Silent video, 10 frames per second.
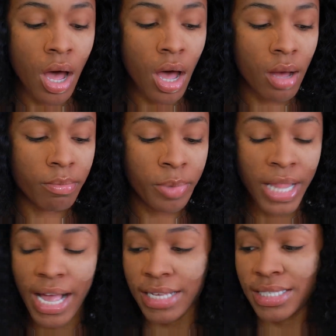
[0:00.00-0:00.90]
Um, but
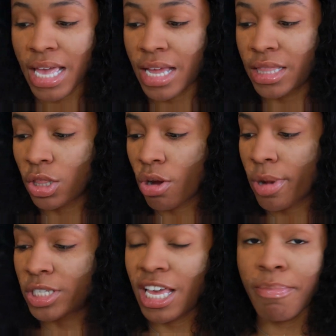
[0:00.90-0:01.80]
like I said, the Laura
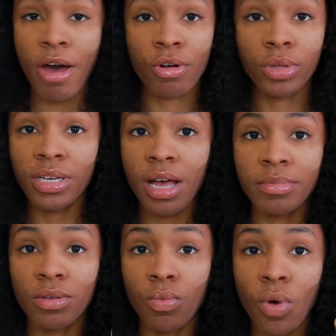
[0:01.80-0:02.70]
Mercier powder only
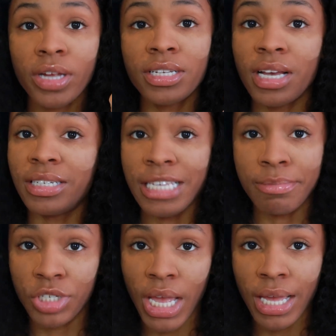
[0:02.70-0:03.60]
comes in one
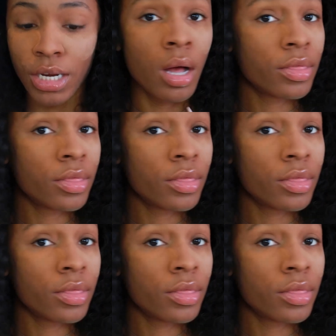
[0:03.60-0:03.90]
deep shade.